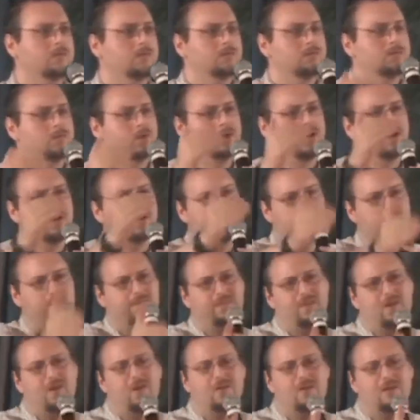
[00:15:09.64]
But on
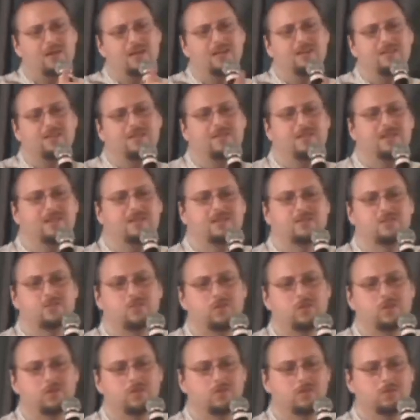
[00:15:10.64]
the far end of
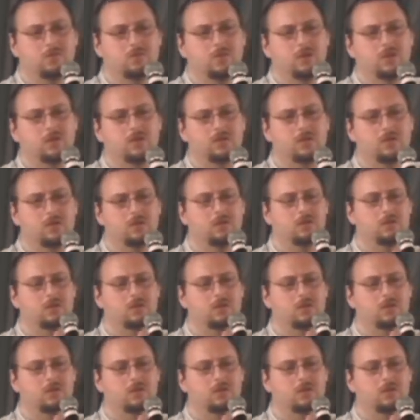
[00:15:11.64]
this room,